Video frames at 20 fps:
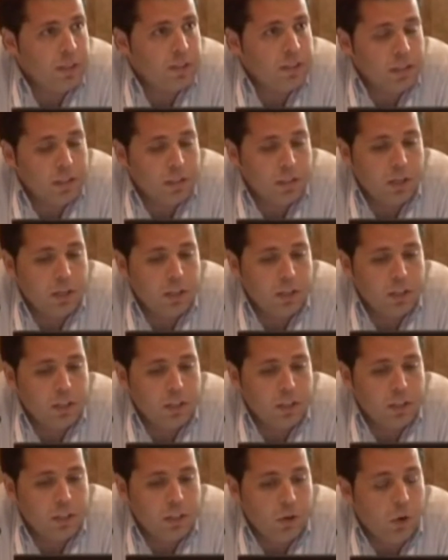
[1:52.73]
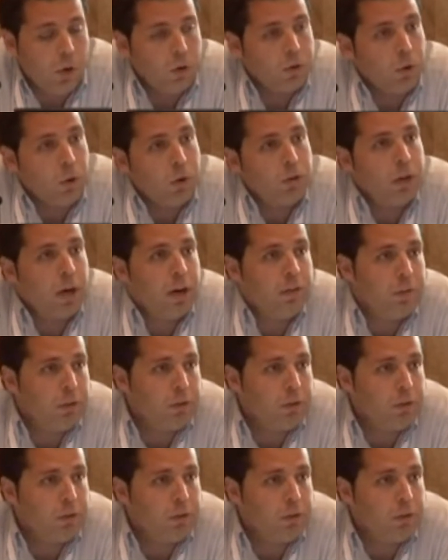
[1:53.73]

technology on online